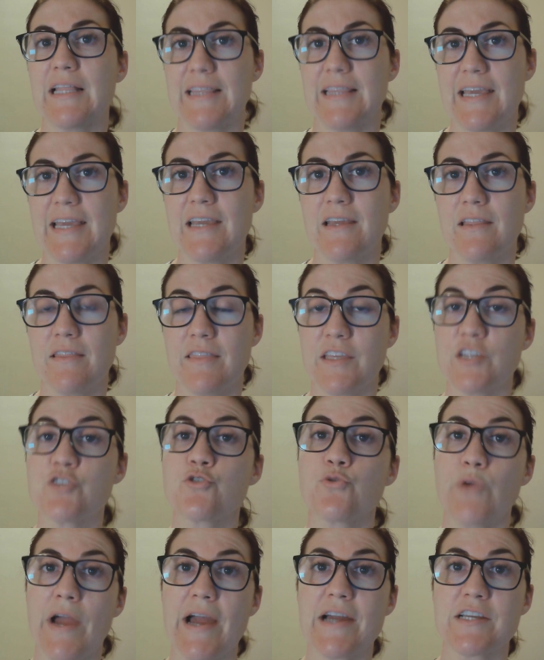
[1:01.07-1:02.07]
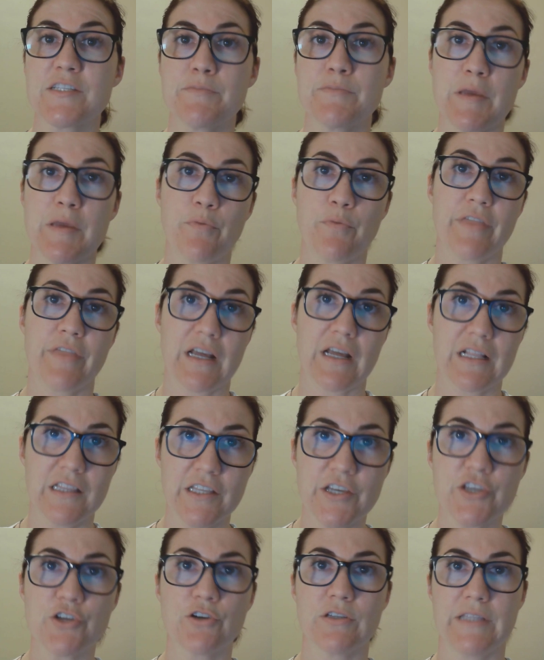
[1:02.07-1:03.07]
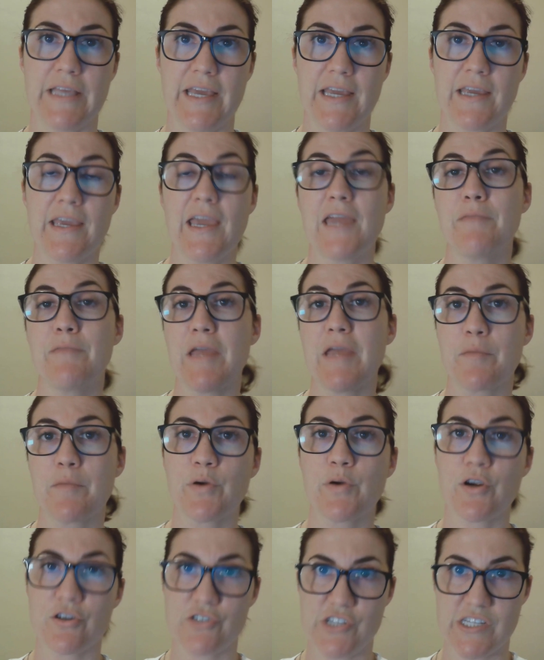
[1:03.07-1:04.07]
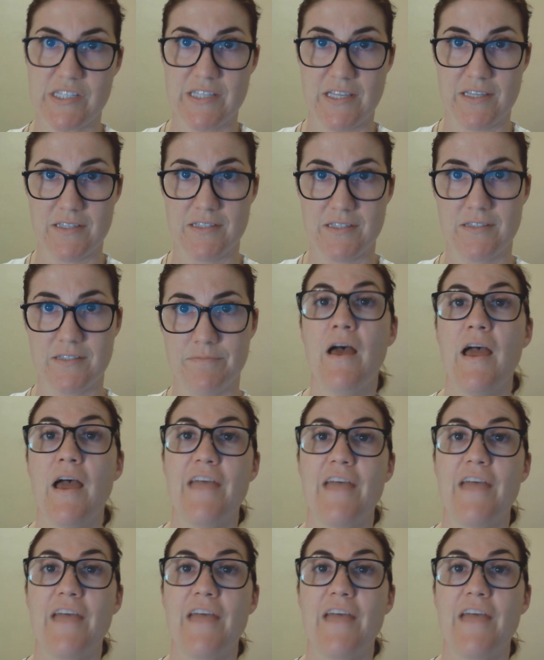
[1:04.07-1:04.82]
link that tracks people that click your link and make purchases.